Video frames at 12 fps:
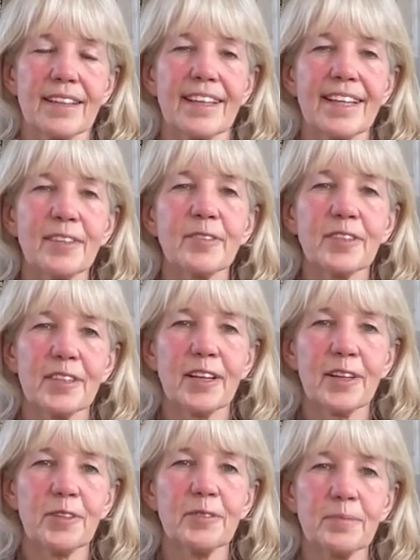Even
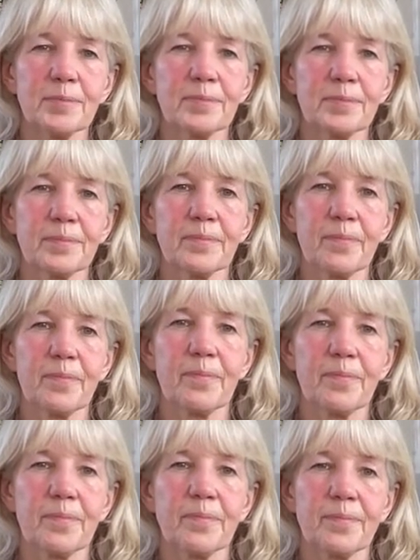though
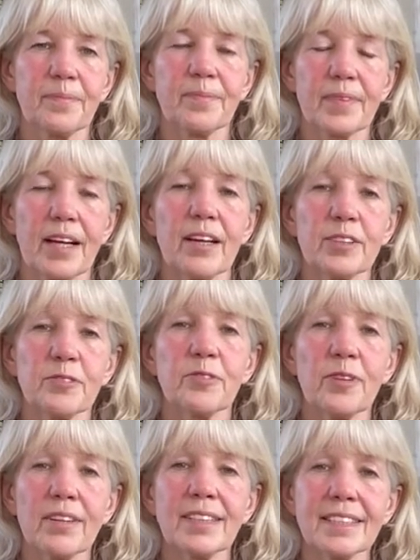I
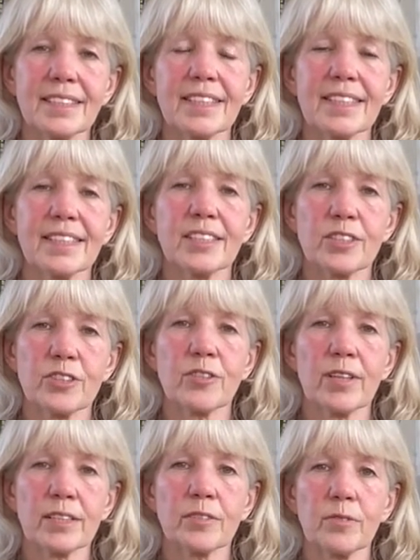find this
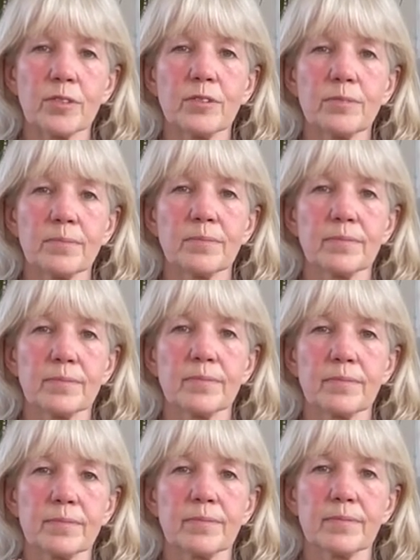stressful
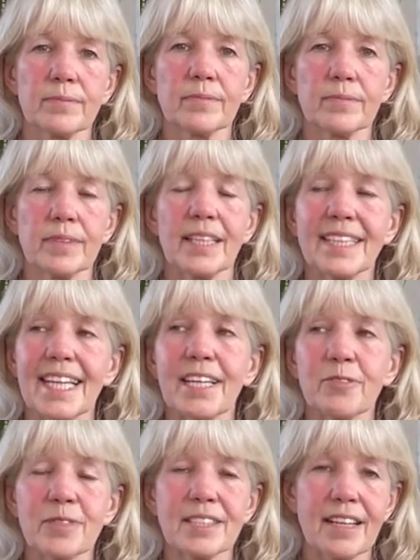and
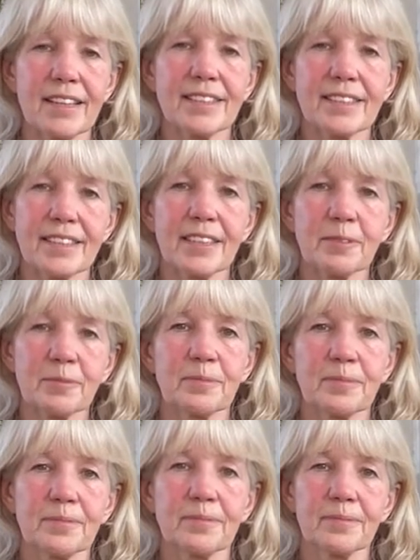irritating,
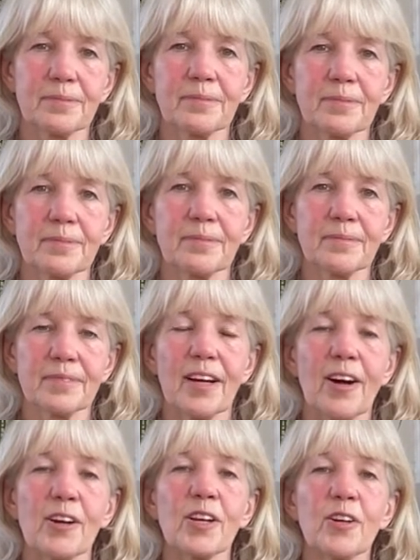
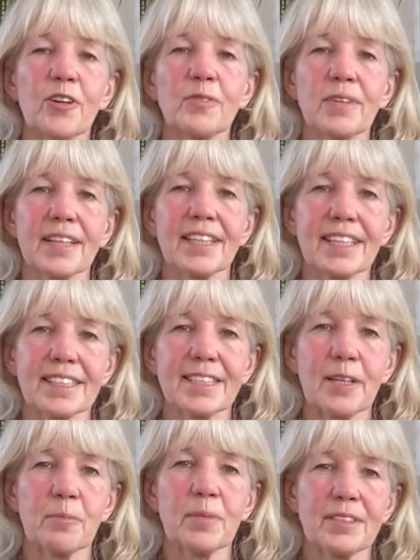I love and
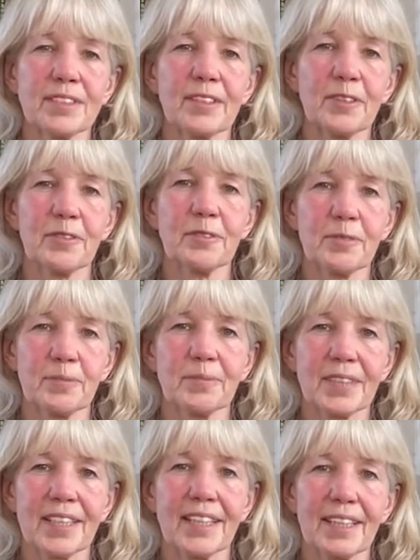accept myself.
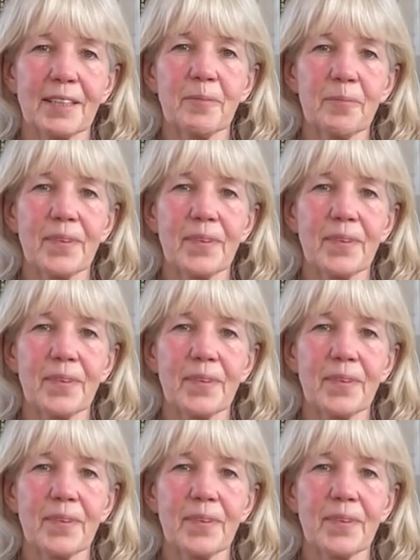Okay.